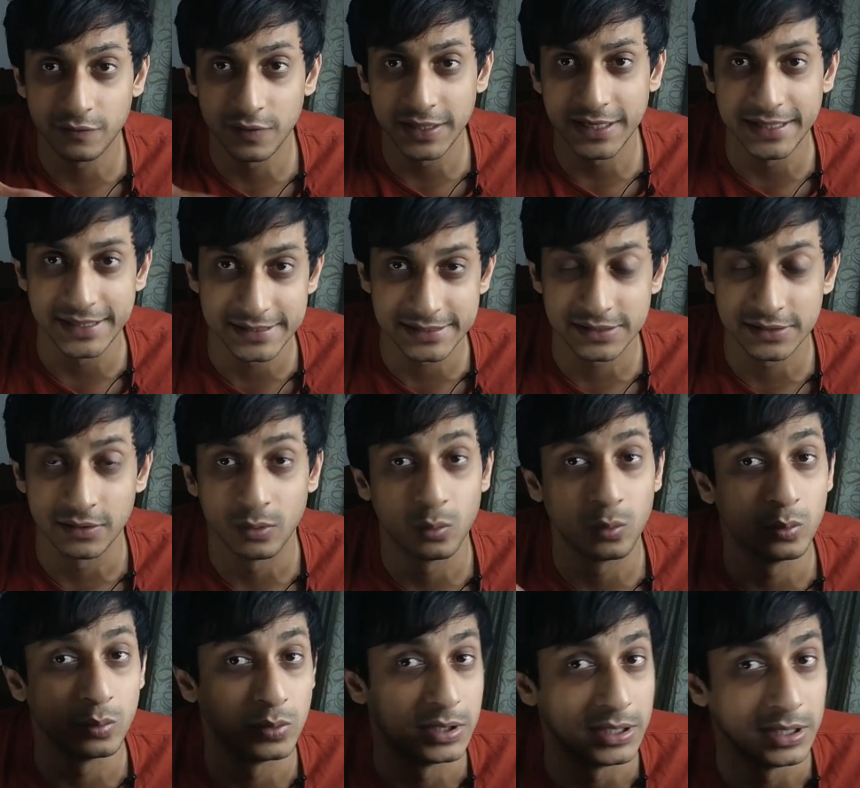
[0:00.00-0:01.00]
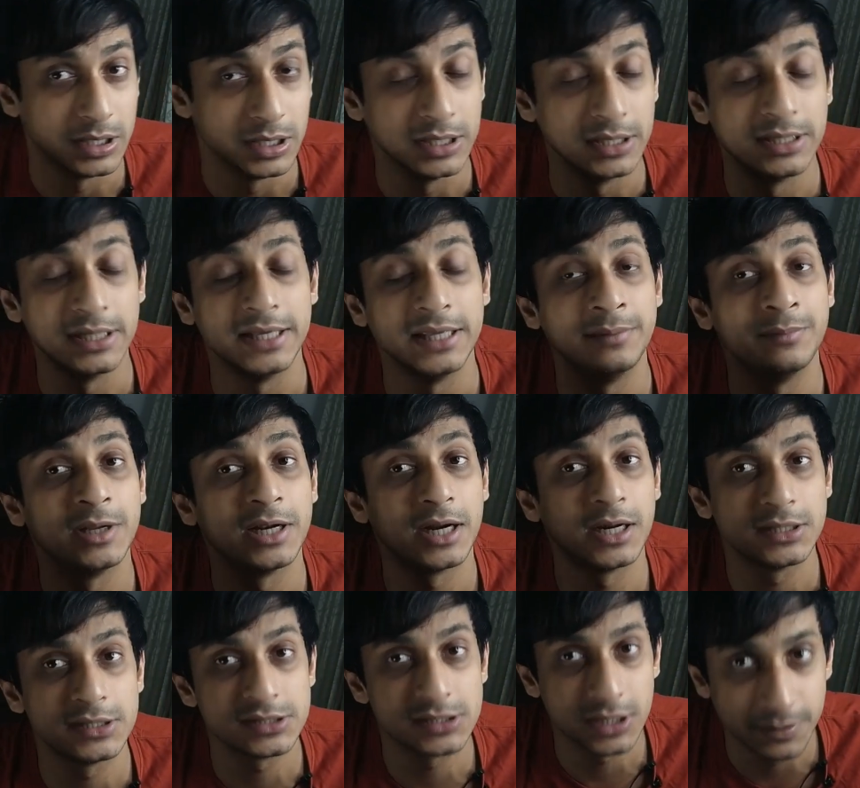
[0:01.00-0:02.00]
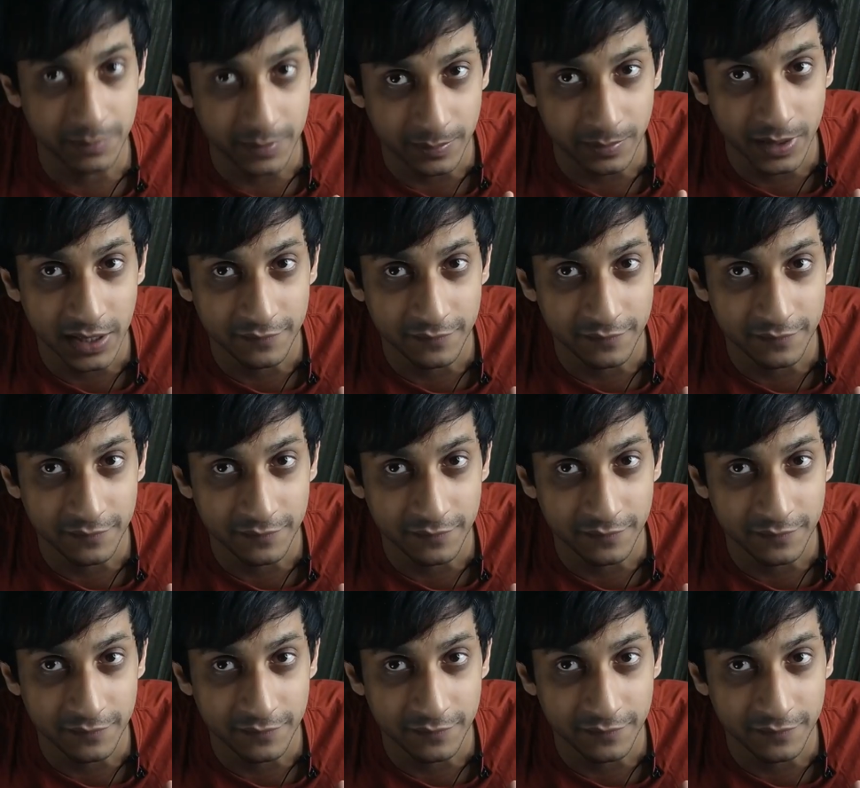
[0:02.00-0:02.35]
the email address that people have entered.